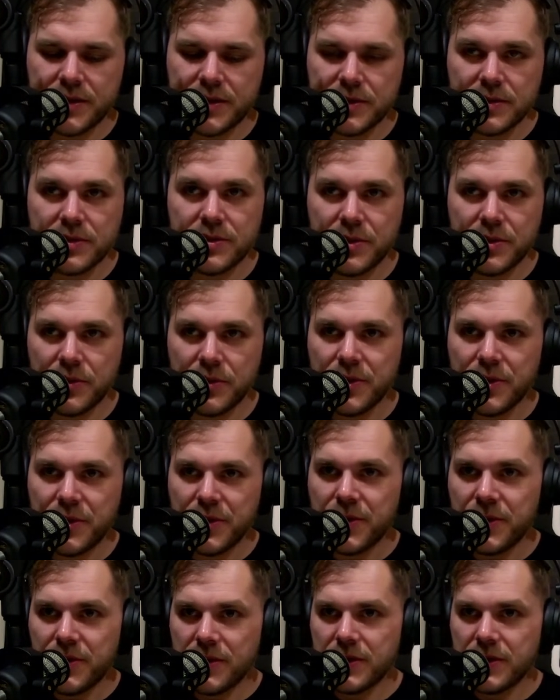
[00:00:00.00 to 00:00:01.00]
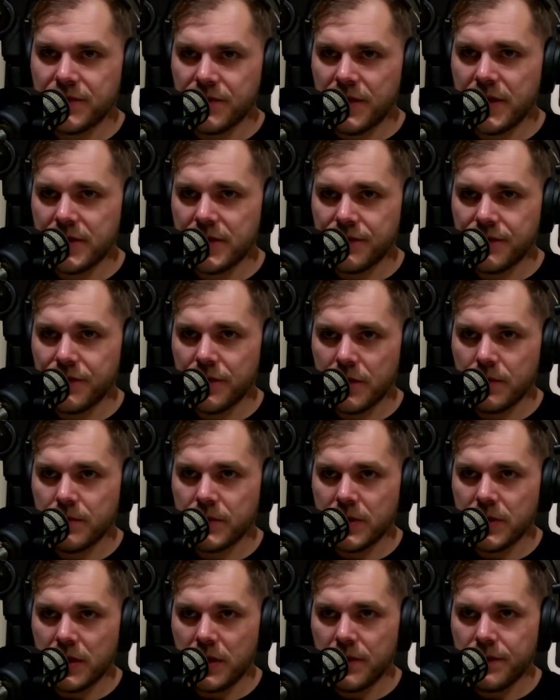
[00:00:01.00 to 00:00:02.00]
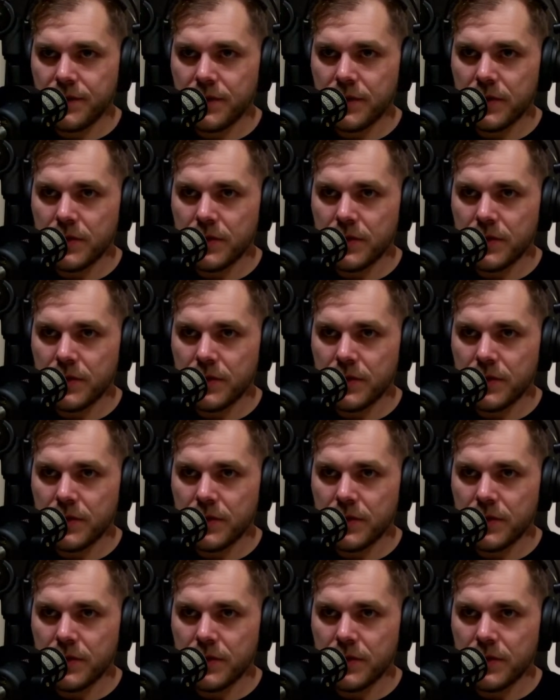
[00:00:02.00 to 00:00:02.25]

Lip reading: So is Vince from Tough?